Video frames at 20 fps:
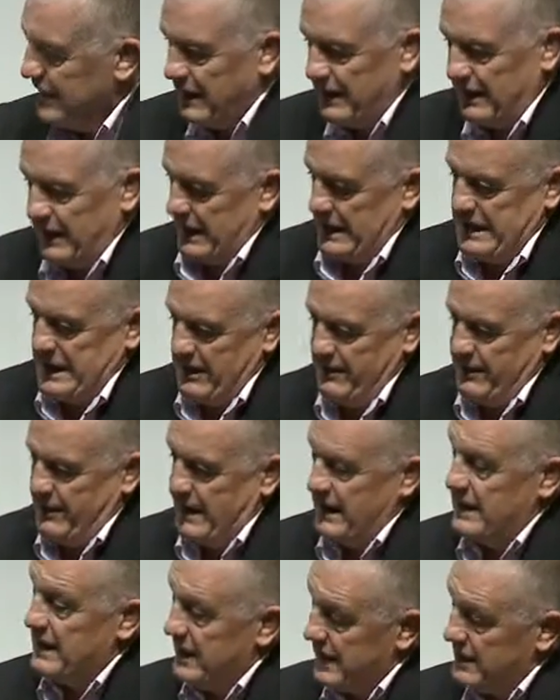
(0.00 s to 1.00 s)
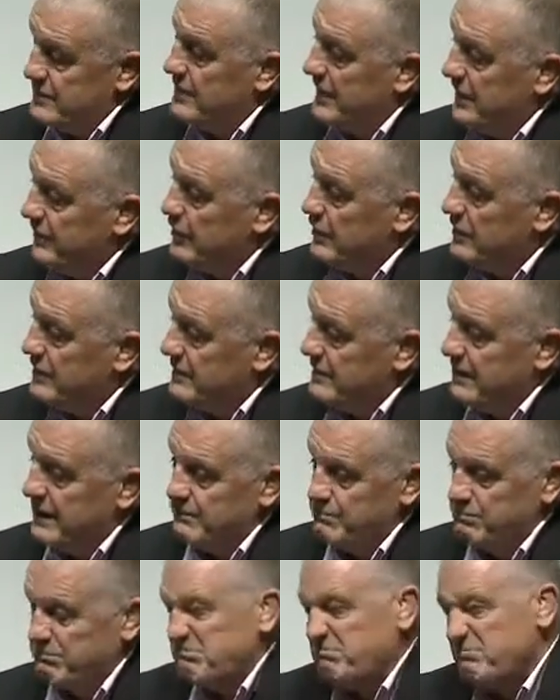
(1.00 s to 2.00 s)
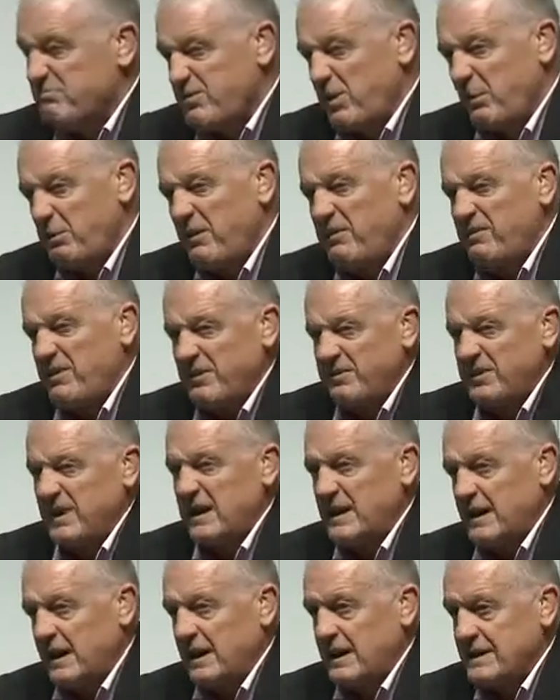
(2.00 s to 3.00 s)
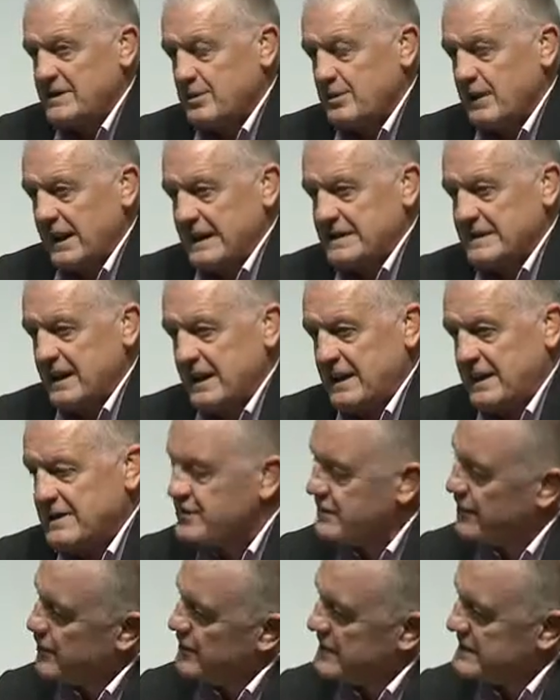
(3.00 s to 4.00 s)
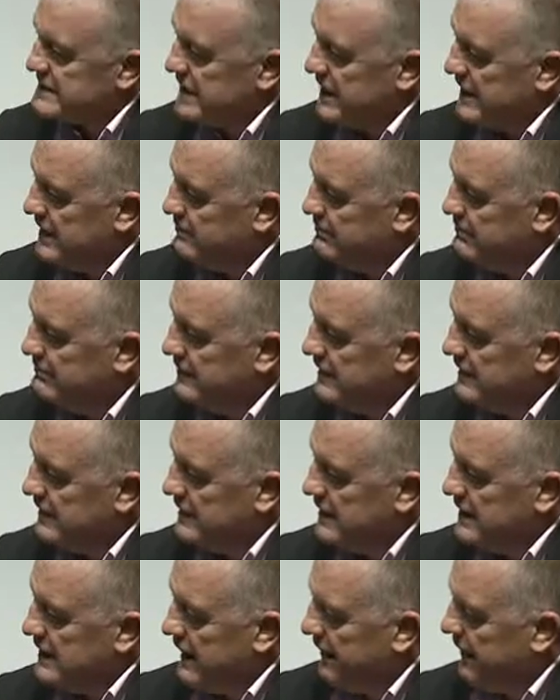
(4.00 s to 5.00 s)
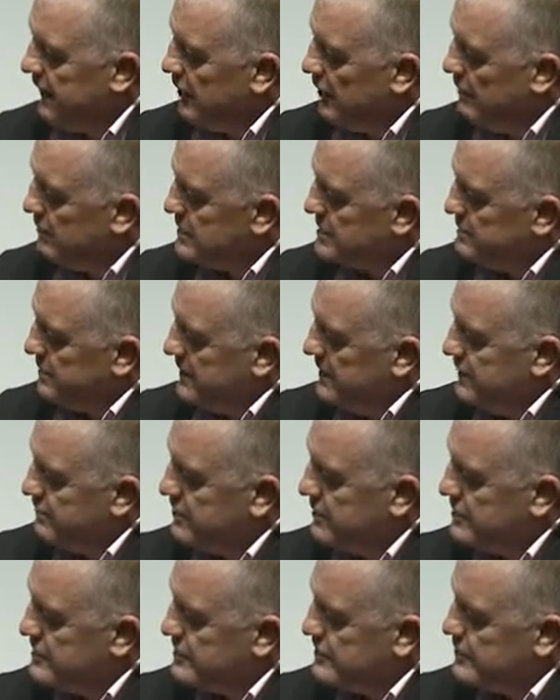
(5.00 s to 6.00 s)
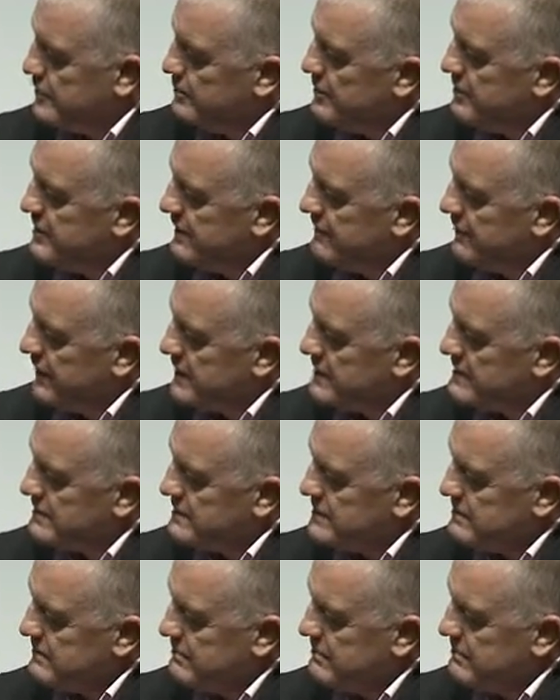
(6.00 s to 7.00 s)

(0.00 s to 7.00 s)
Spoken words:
I carry it, and actually I've got probably 50 guys who are executives do the same, and they almost become consumer devices.